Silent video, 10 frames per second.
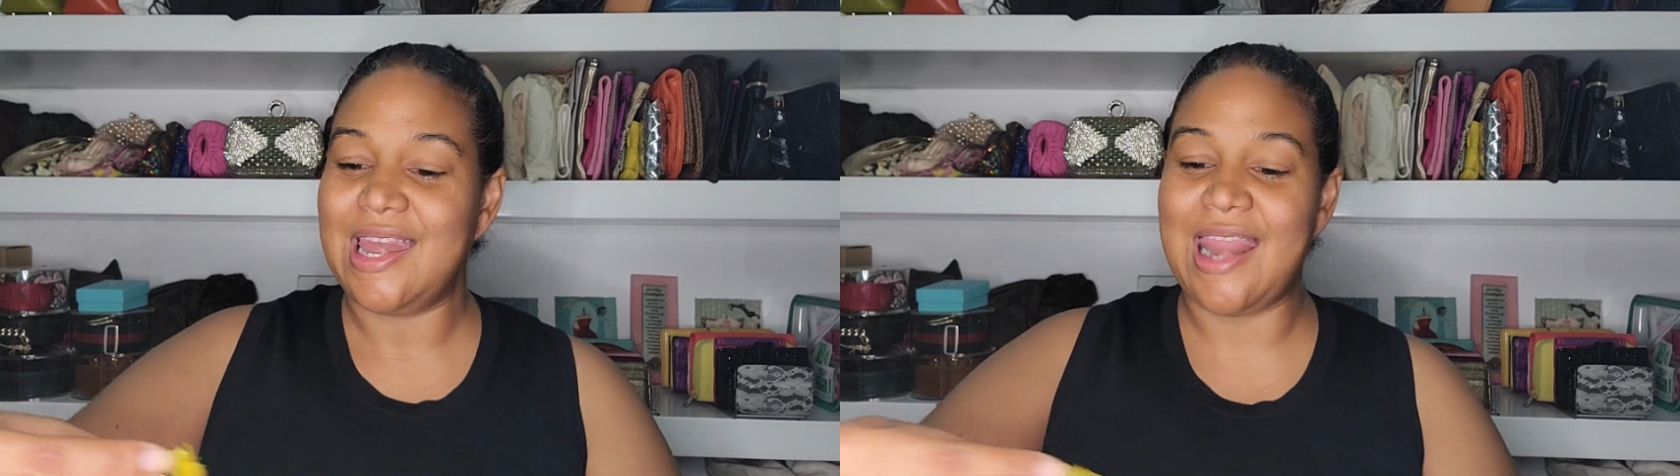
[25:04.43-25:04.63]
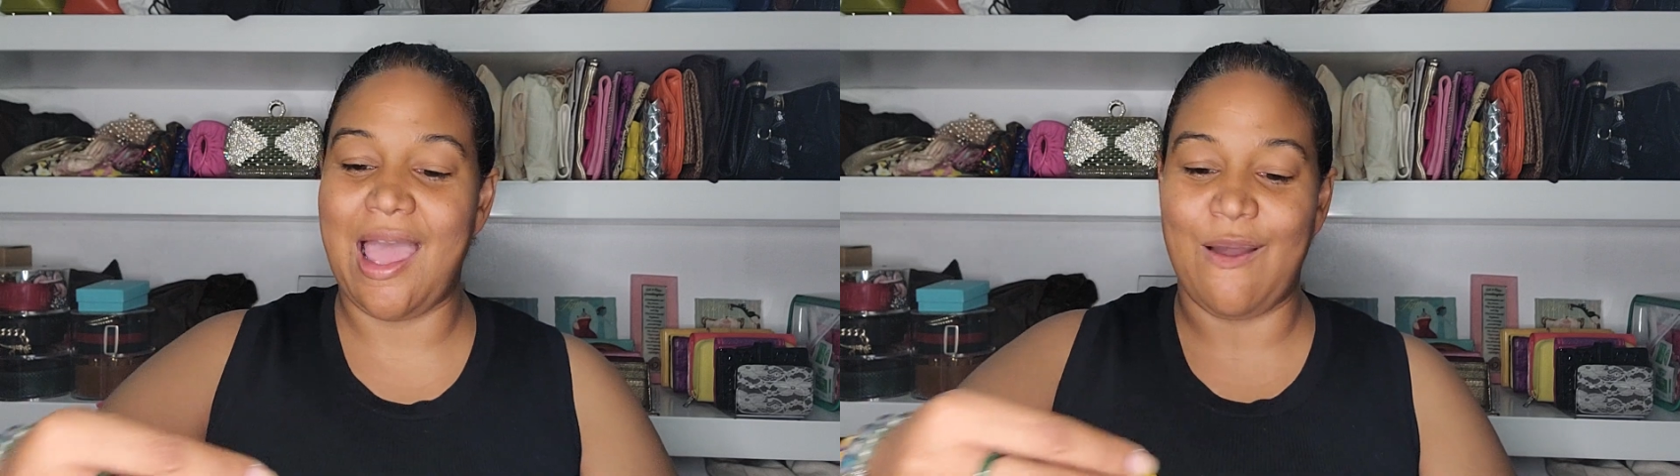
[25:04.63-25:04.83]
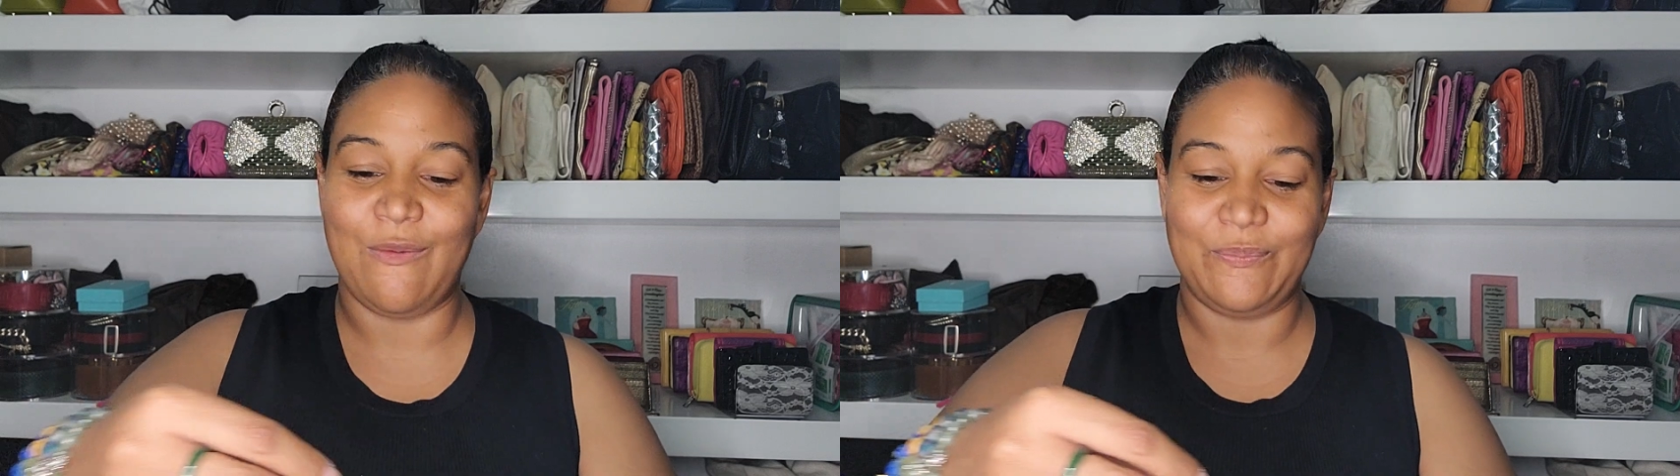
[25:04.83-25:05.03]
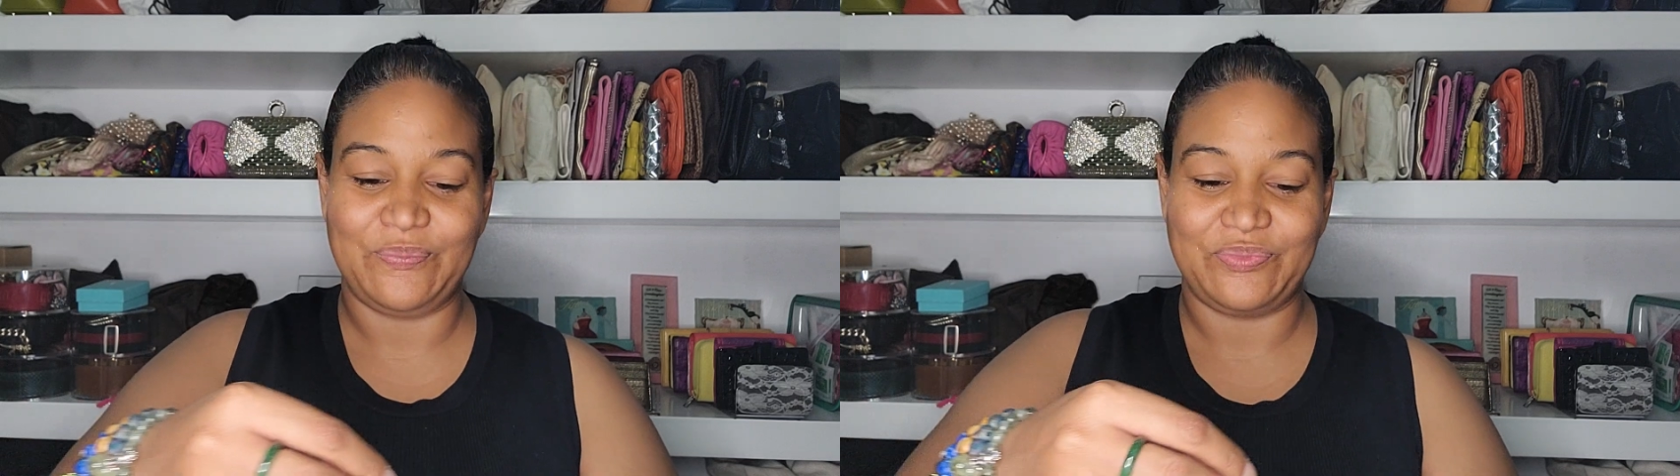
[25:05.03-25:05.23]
Now,